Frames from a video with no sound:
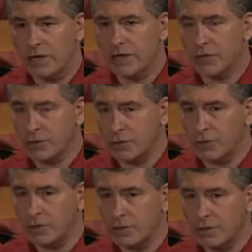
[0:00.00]
need
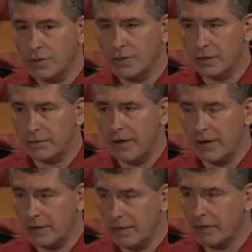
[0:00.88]
you to
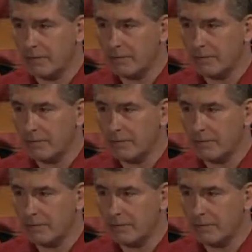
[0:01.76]
defend him?